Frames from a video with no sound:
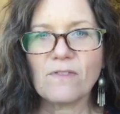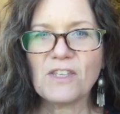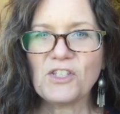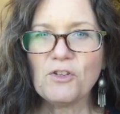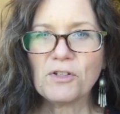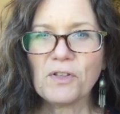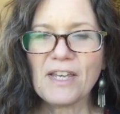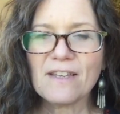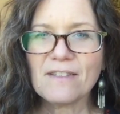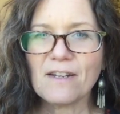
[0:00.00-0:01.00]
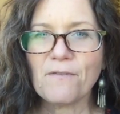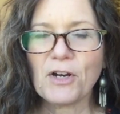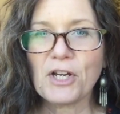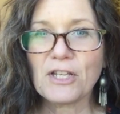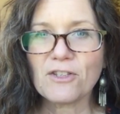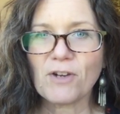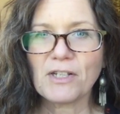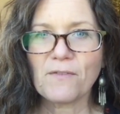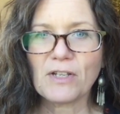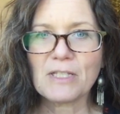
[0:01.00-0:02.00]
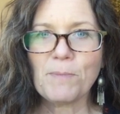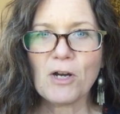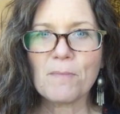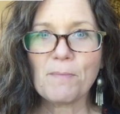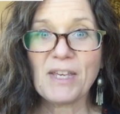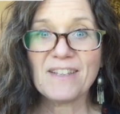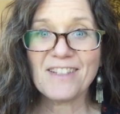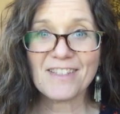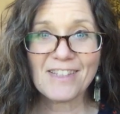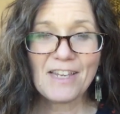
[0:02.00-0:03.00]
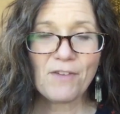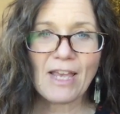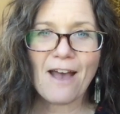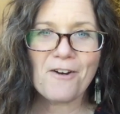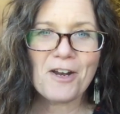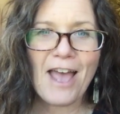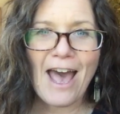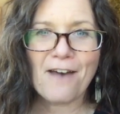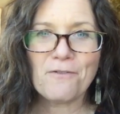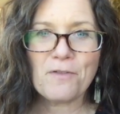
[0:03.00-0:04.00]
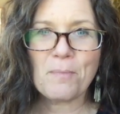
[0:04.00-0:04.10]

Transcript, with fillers: this usually isn't a very constructive experiment, because it's leaving out half of the